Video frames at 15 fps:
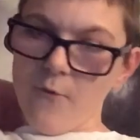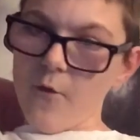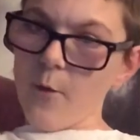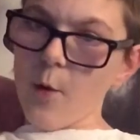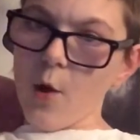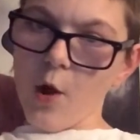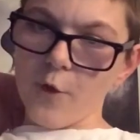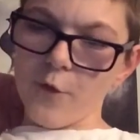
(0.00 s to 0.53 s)
and
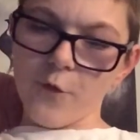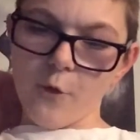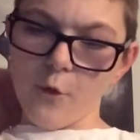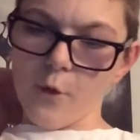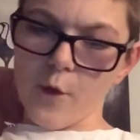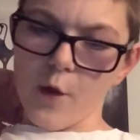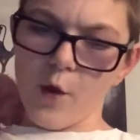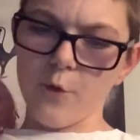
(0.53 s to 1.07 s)
for
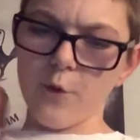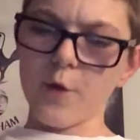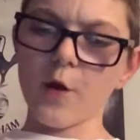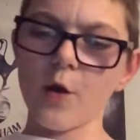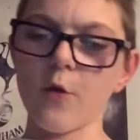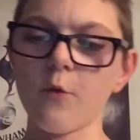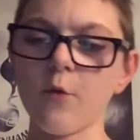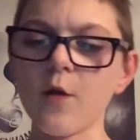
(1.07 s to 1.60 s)
Arsenal, though, you
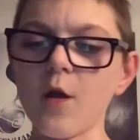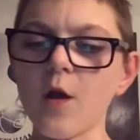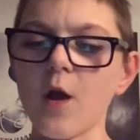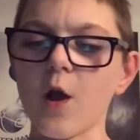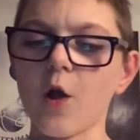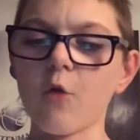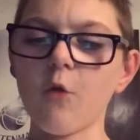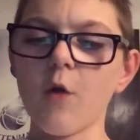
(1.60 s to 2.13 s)
know,
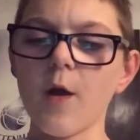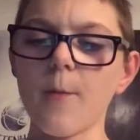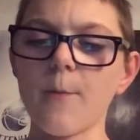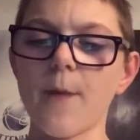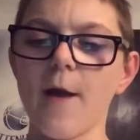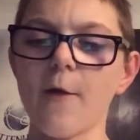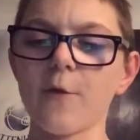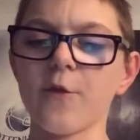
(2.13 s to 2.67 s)
quite
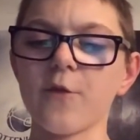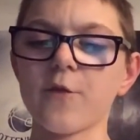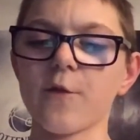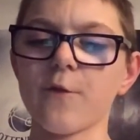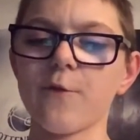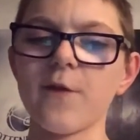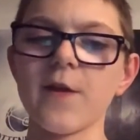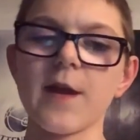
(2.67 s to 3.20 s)
embarrassing
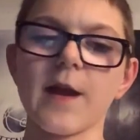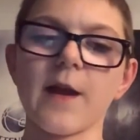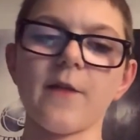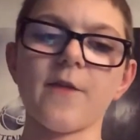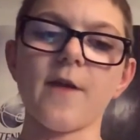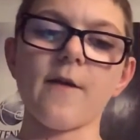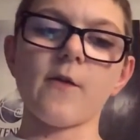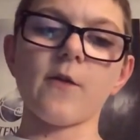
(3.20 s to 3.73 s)
defeat
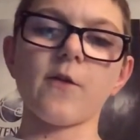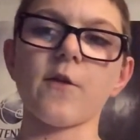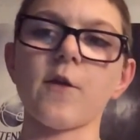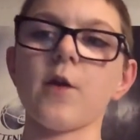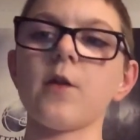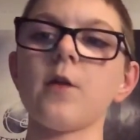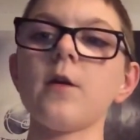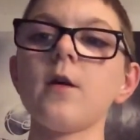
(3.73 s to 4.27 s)
against
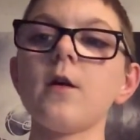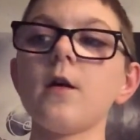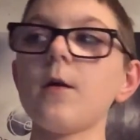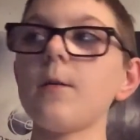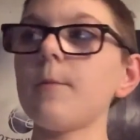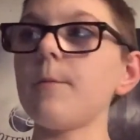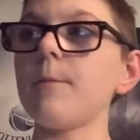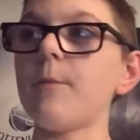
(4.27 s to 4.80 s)
Everton.
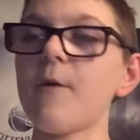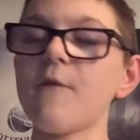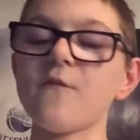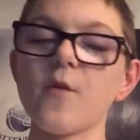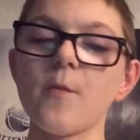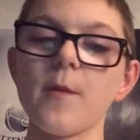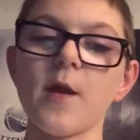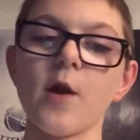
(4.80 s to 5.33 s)
But
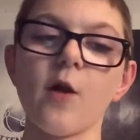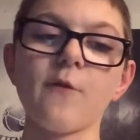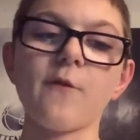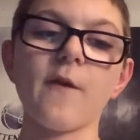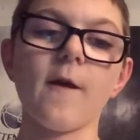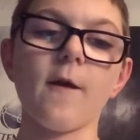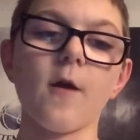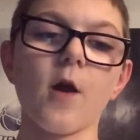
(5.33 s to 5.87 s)
for me, I
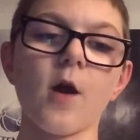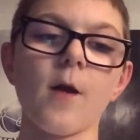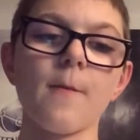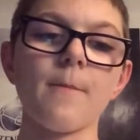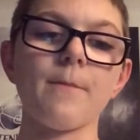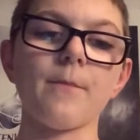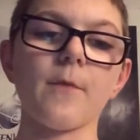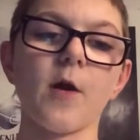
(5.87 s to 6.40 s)

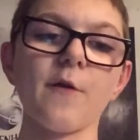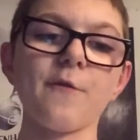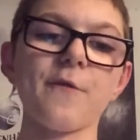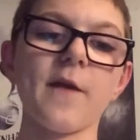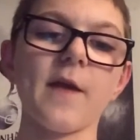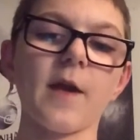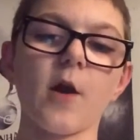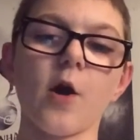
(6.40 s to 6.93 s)

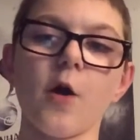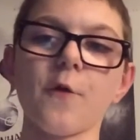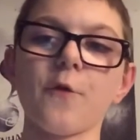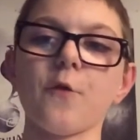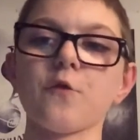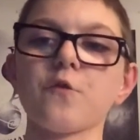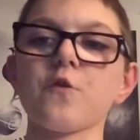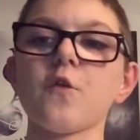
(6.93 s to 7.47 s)
think
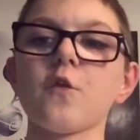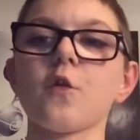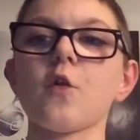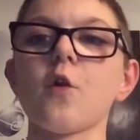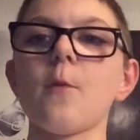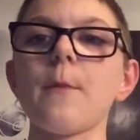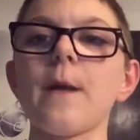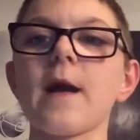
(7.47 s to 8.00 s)
Arsenal should come